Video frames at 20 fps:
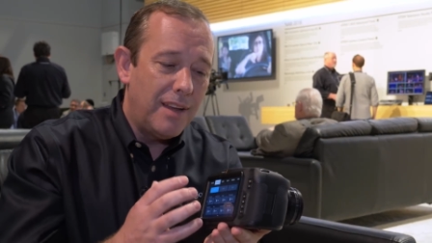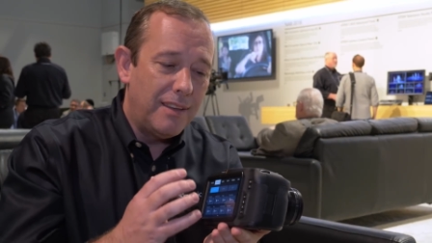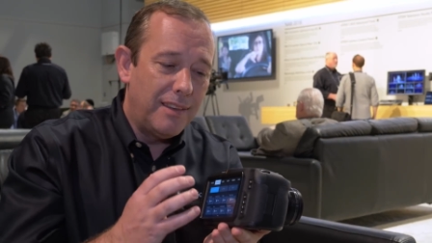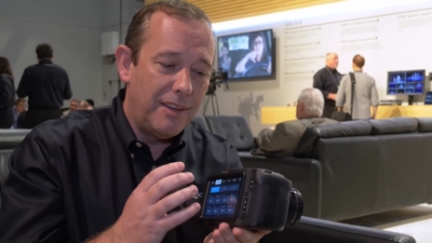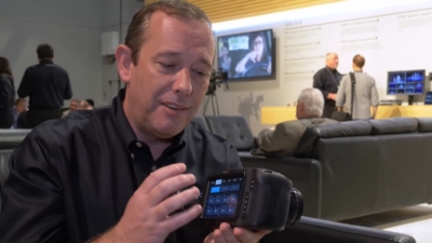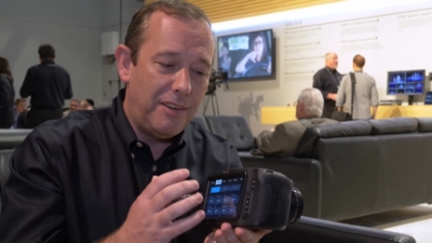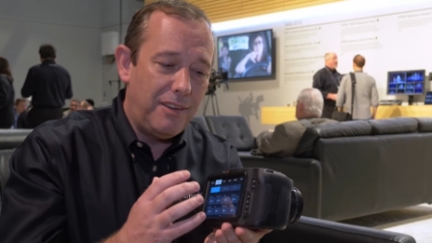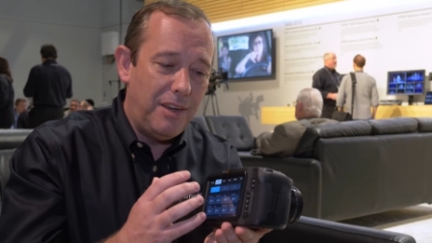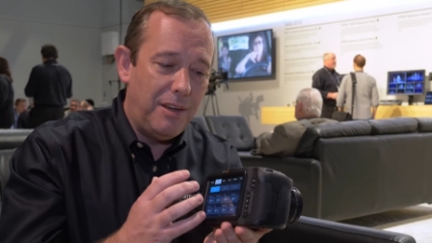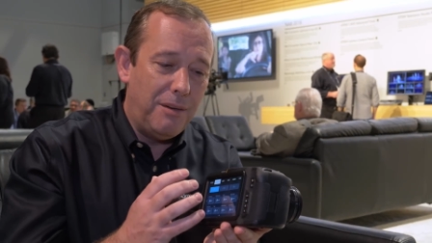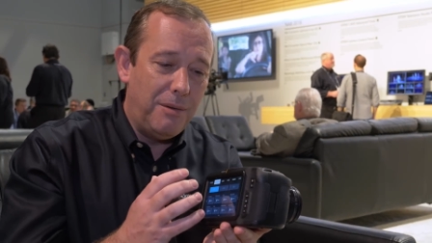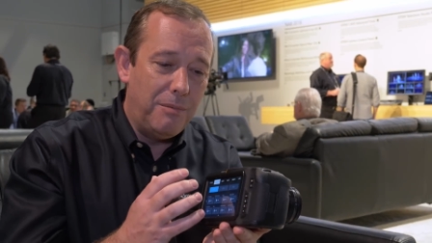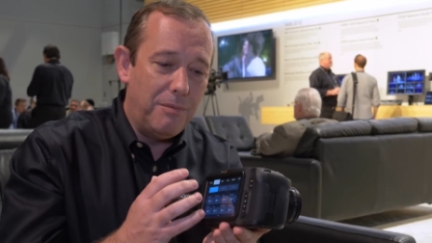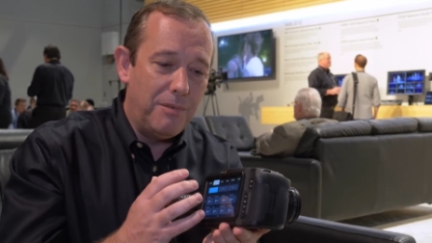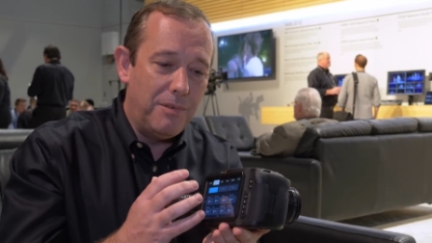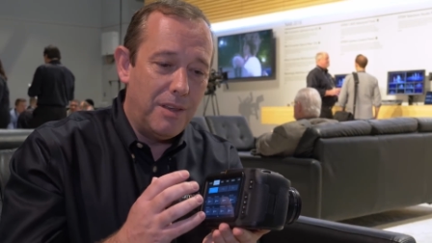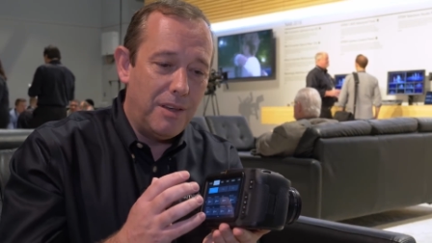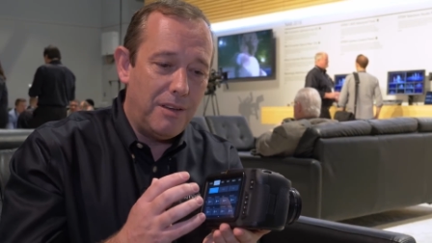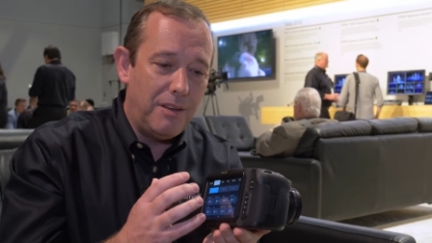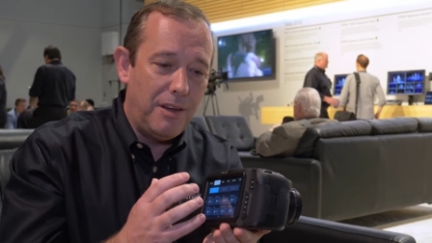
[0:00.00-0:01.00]
that
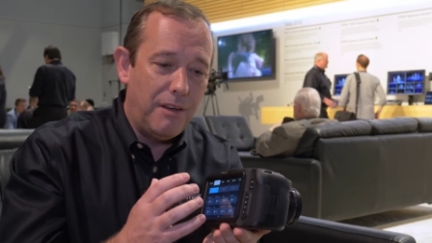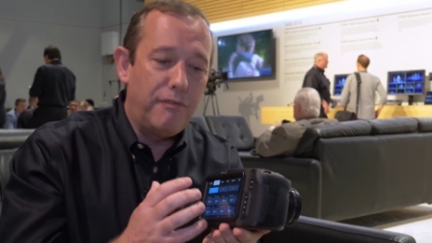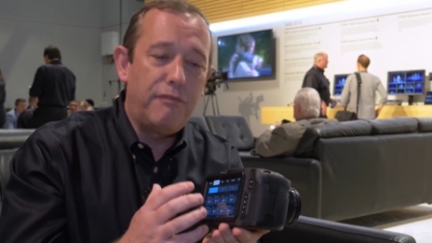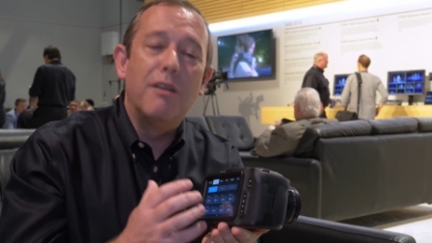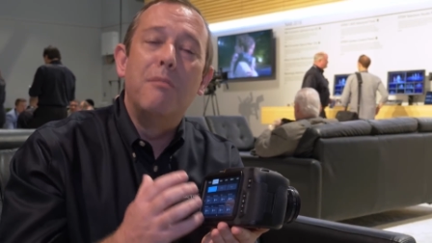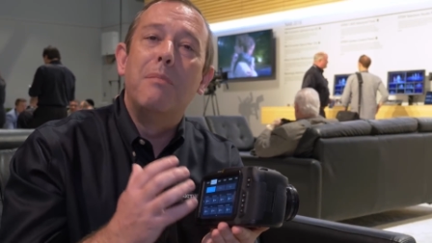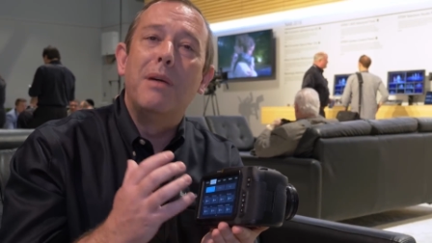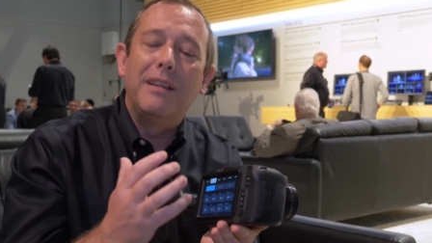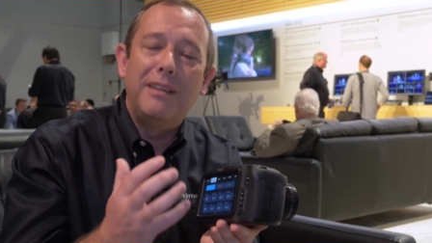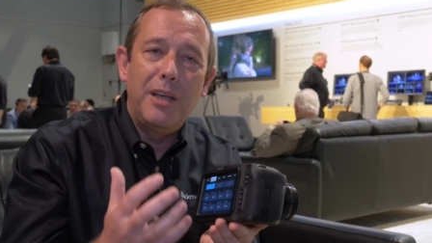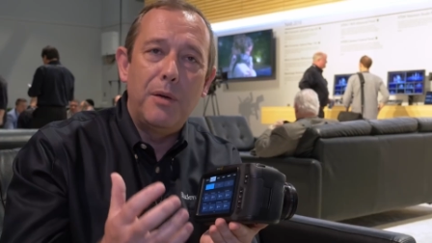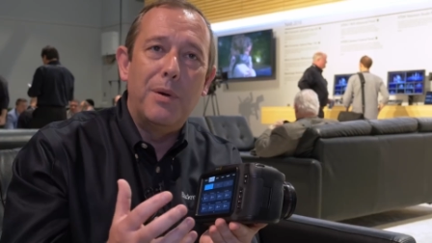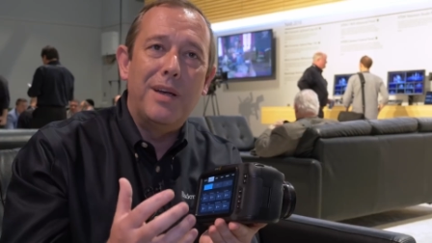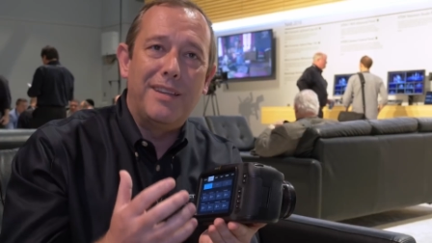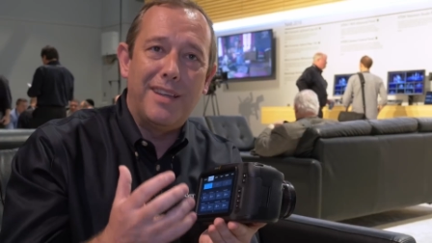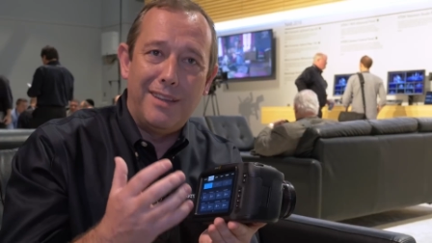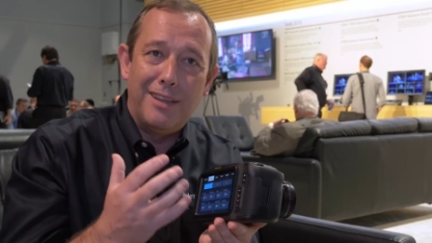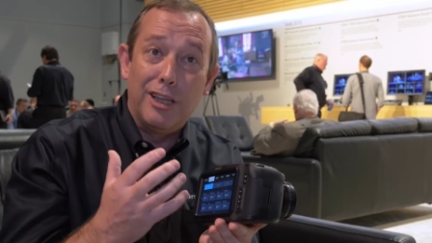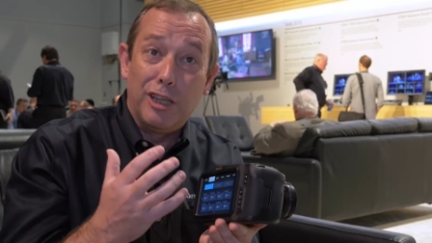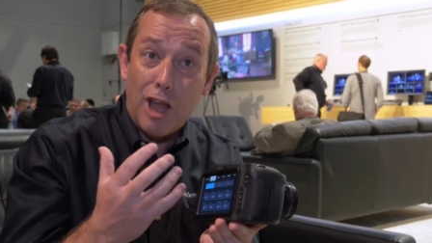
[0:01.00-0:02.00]
you're familiar
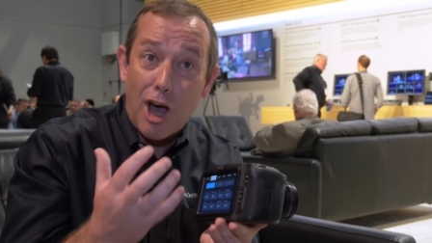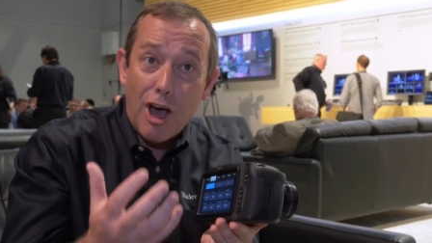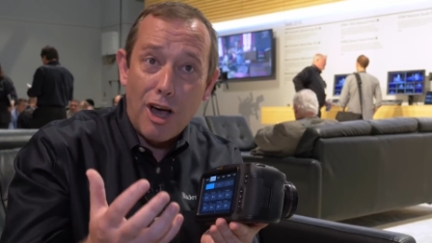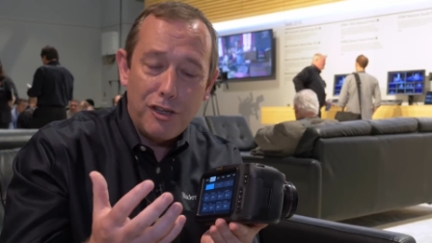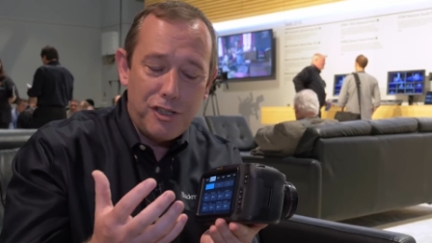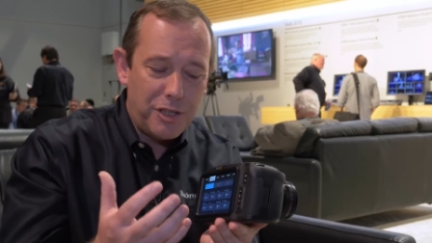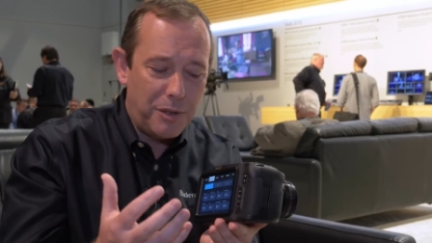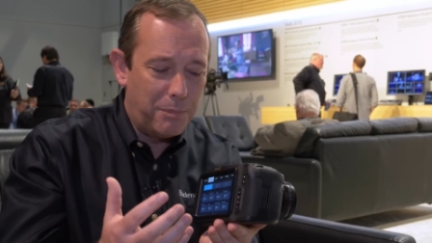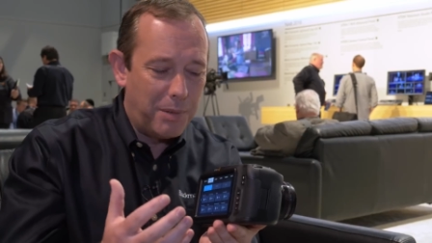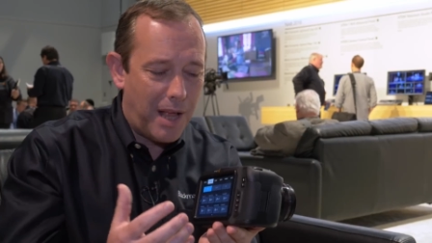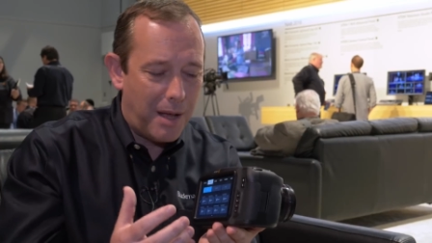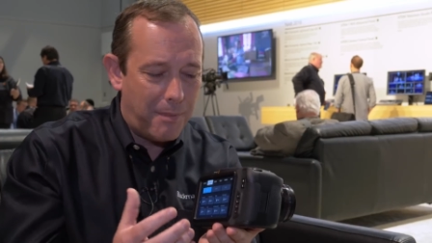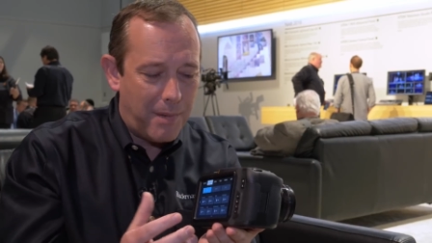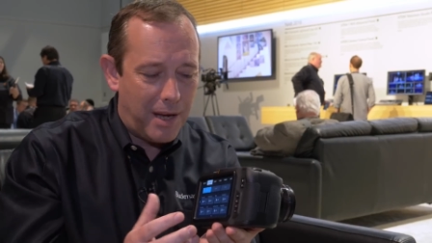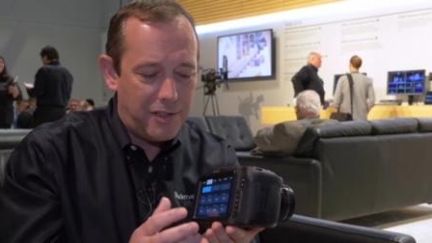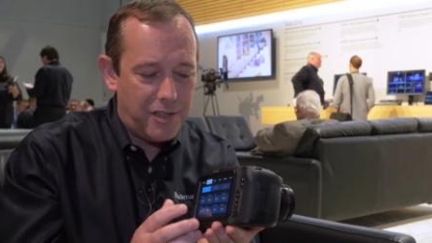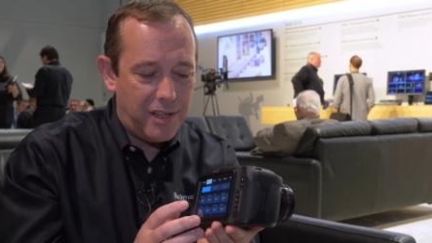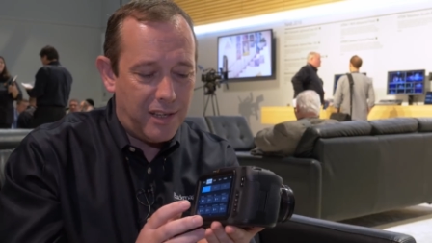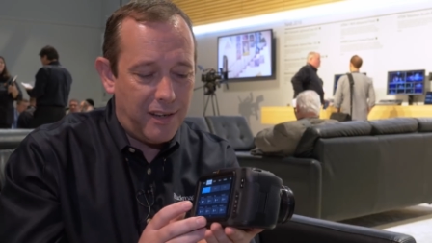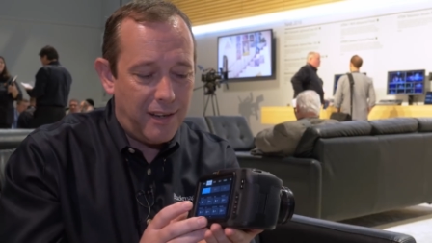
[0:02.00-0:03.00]
with in the larger
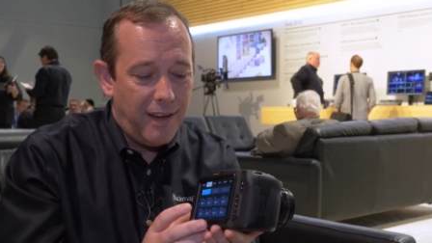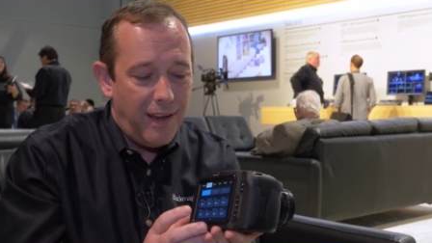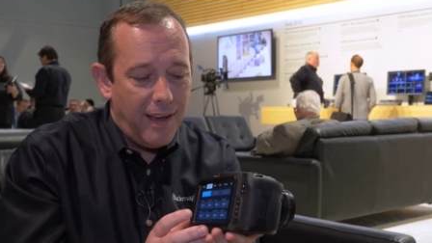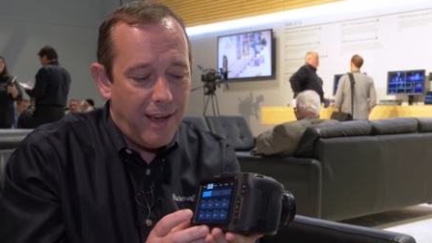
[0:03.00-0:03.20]
Blackmagic